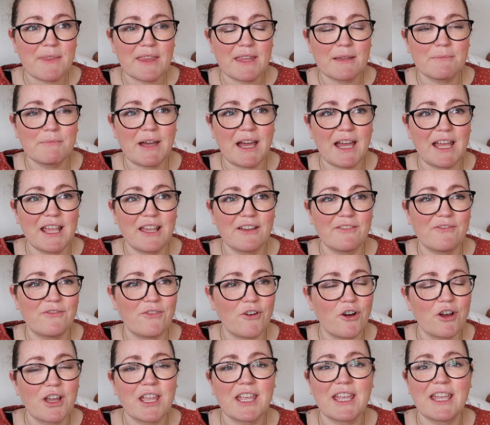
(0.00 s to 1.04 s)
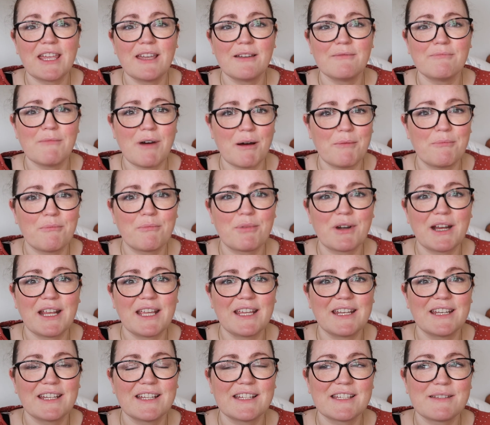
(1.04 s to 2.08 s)
my foggy mum
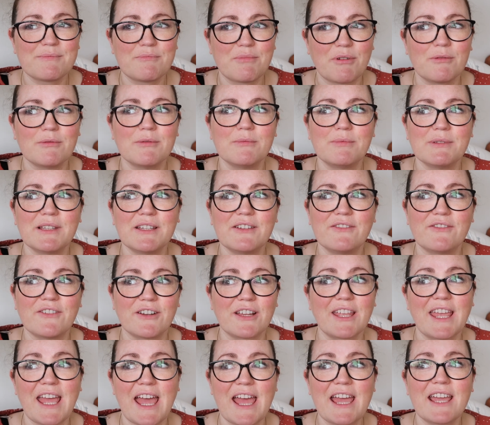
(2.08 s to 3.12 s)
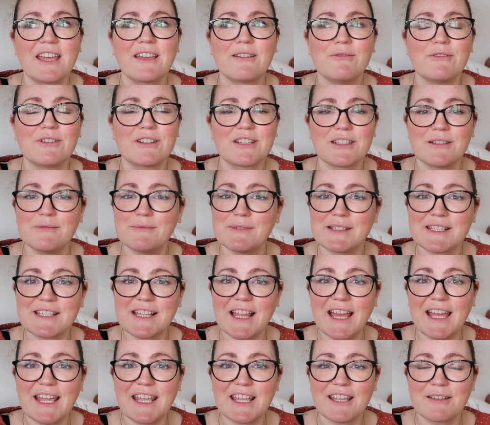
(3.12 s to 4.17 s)
brain is probably forgetting what she was
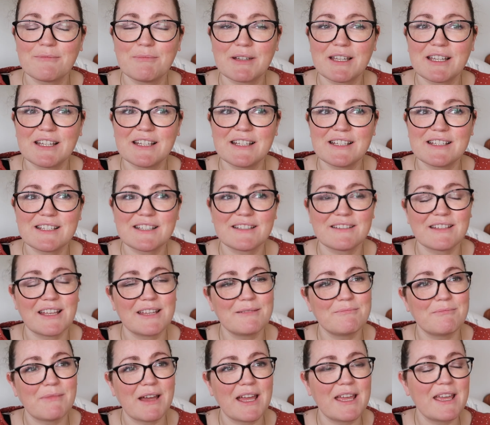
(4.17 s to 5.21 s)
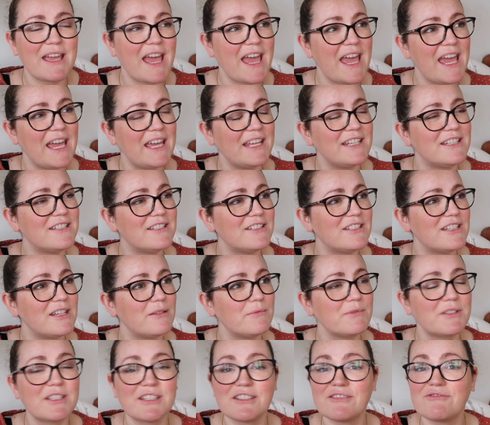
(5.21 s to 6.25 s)
like because in my head she
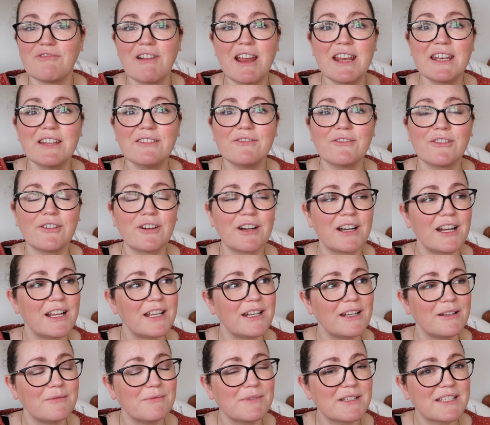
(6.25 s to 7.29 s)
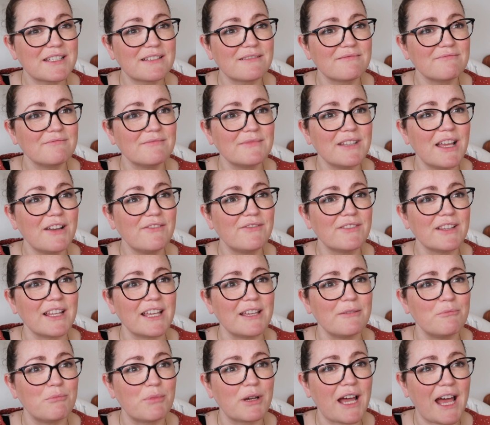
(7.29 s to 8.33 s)
was just ready for it and it was
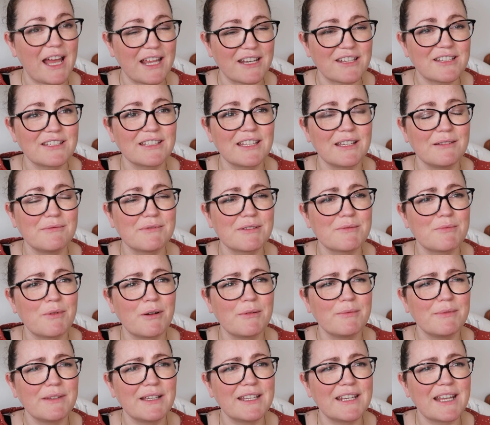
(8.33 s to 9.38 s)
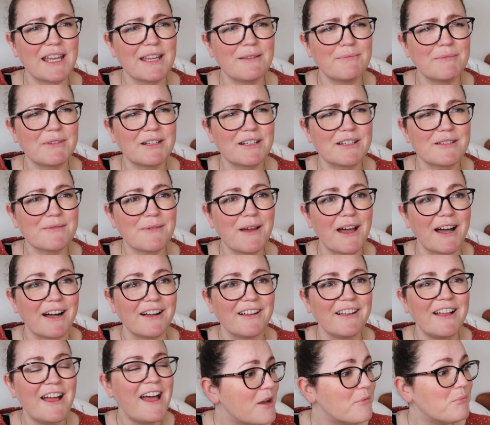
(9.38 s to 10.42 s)
lovely but actually it was probably a nightmare as well
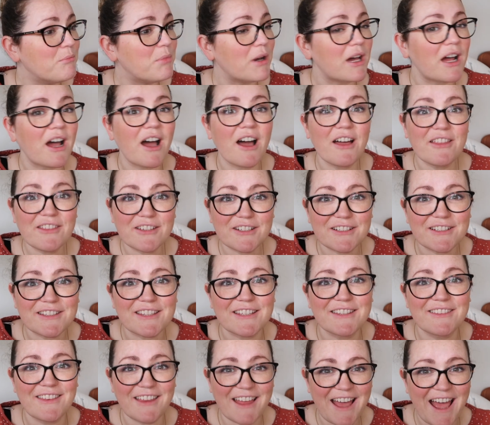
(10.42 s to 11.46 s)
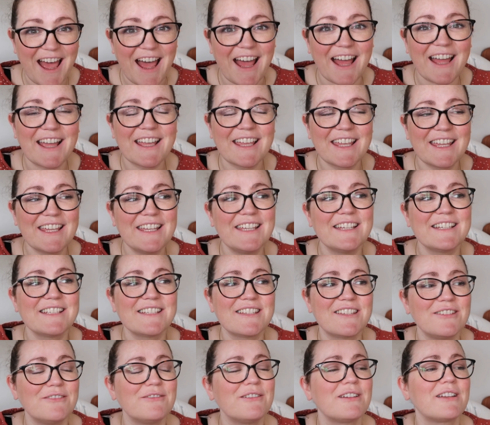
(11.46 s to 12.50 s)
but other than that he is
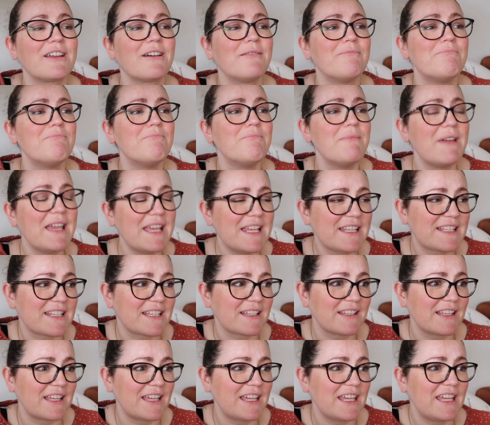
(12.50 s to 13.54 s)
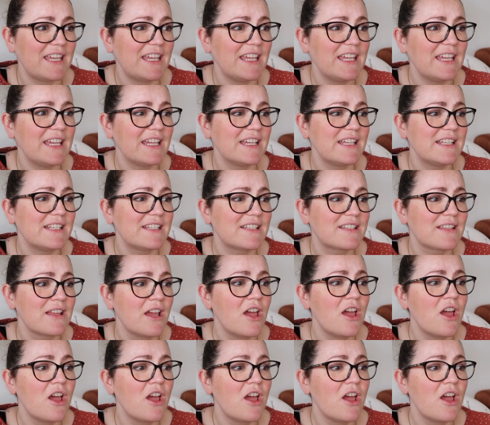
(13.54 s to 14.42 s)
doing amazingly he is